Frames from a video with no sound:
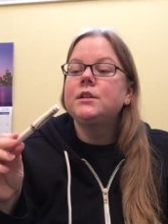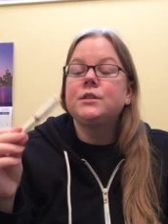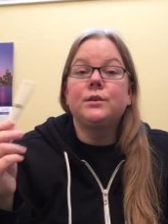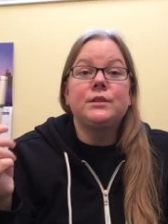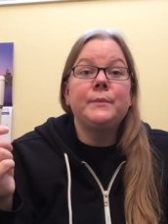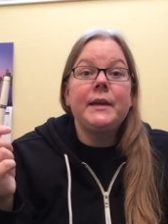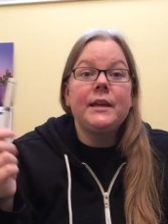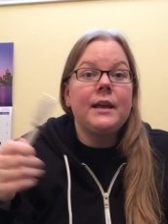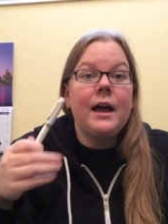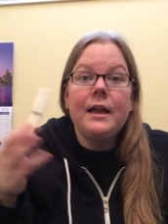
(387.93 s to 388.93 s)
So to
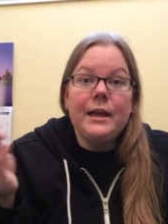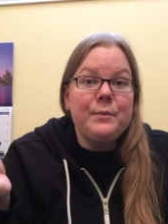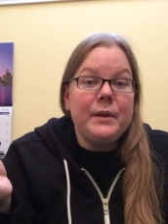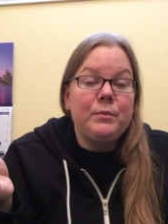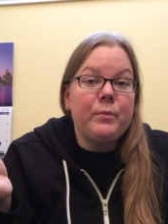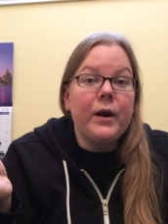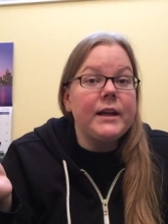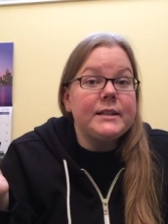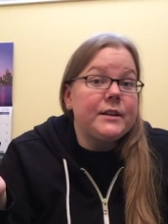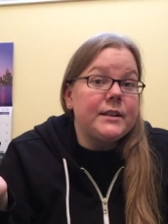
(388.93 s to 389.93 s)
me, it being
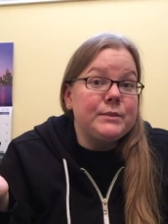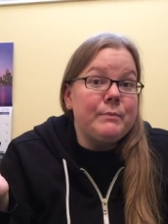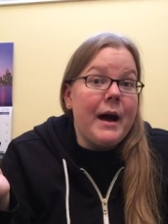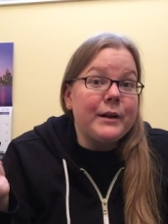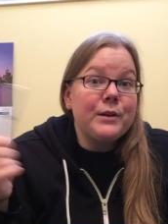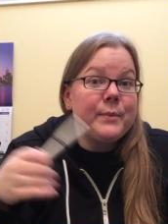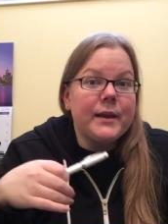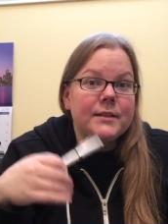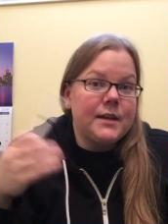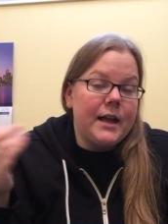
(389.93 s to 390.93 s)
proprietary doesn't matter
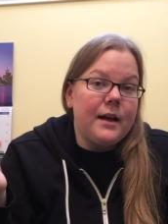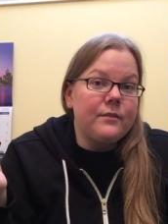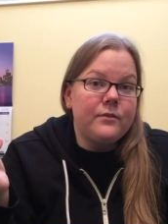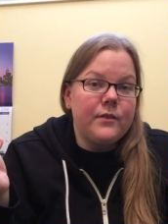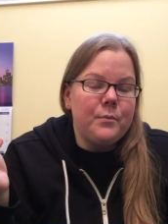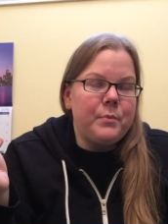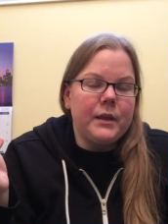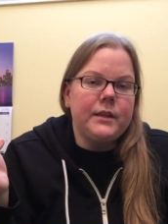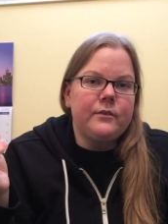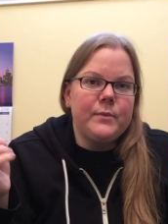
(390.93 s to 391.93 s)
because I have a
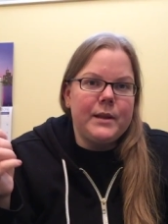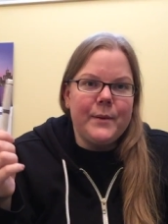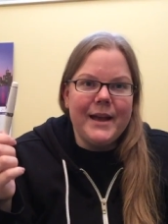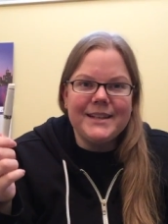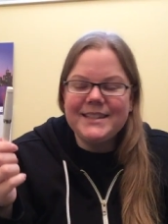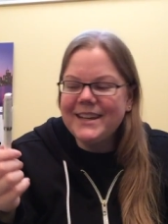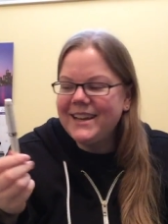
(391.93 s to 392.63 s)
billion of them anyways.